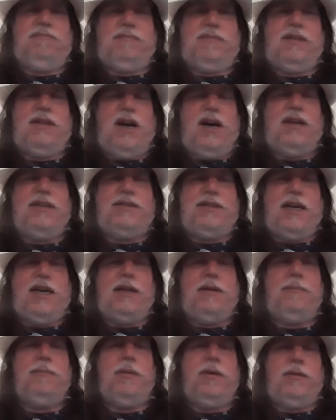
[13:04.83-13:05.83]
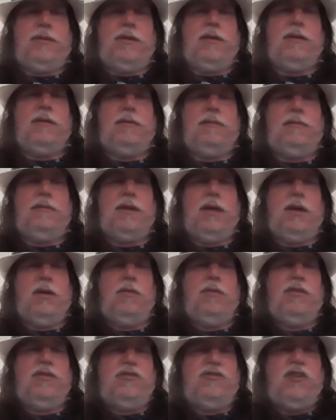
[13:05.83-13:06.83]
content, but
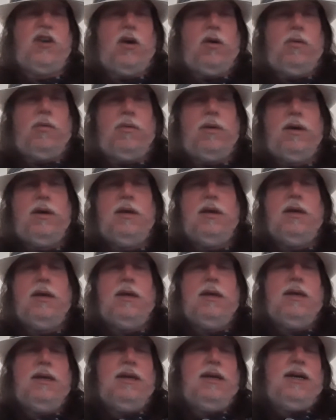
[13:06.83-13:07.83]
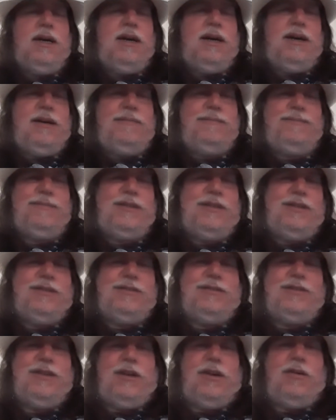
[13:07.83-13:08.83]
the show,
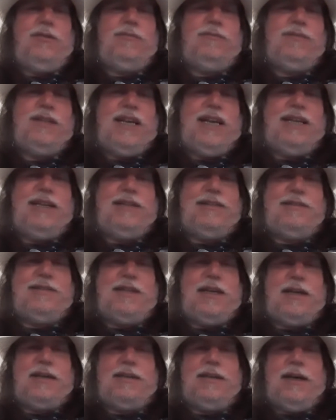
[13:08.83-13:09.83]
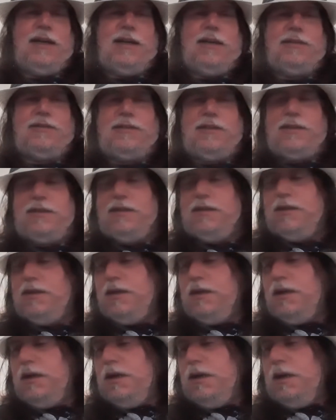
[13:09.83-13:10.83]
because, you know, 80s technology.
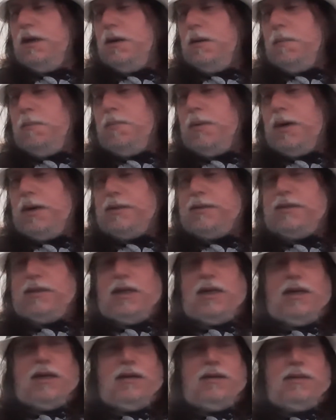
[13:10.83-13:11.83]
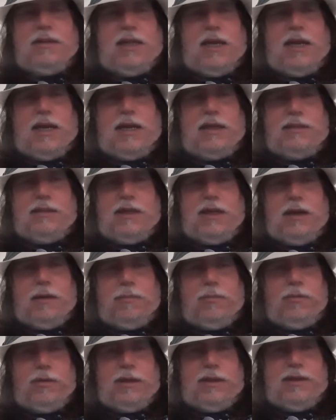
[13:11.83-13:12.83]
But they ended up
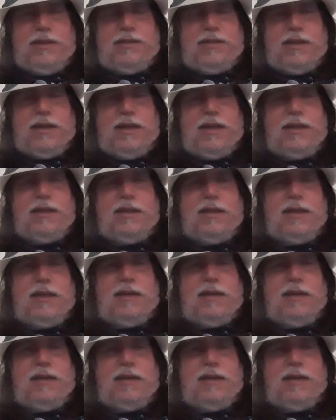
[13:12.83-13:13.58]
releasing it.